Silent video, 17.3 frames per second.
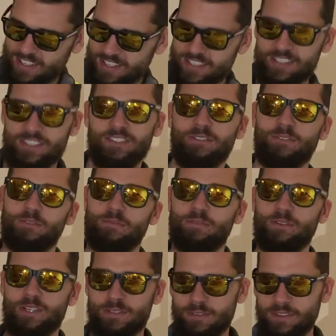So
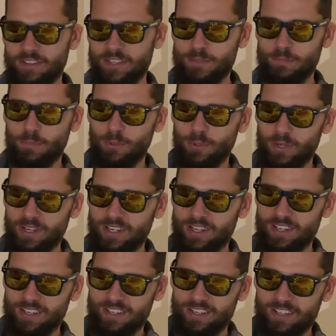first of all, this
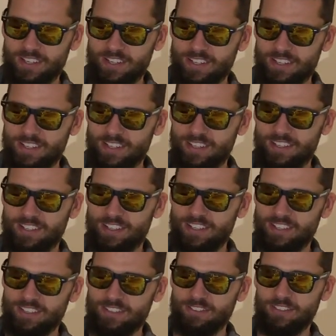board
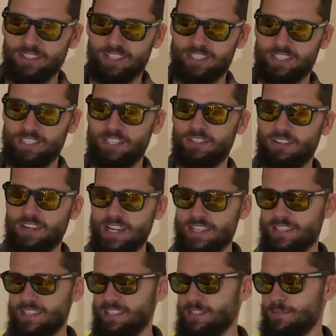looked
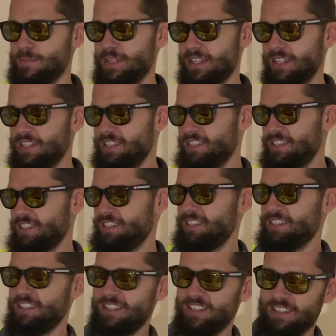crazy to me
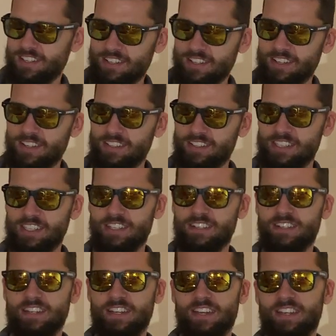on the
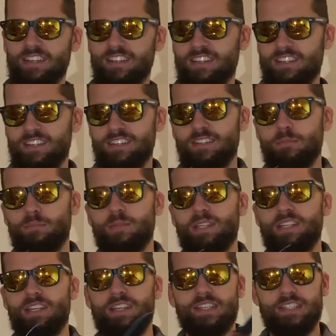internet
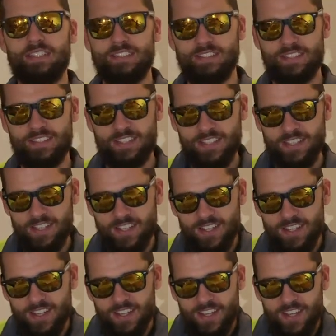because
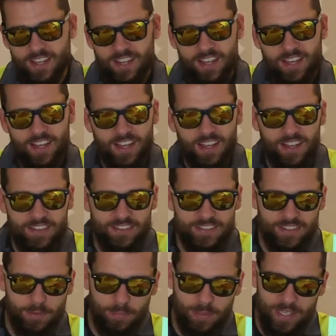
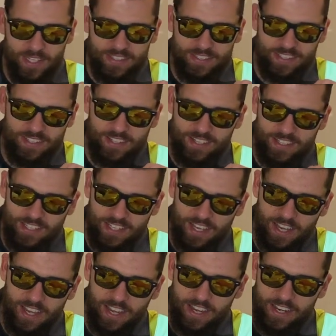the Pantheon
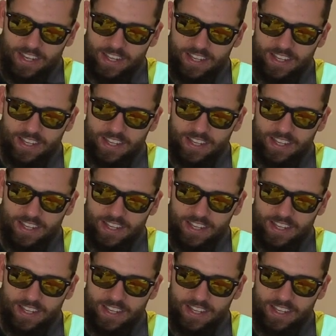guy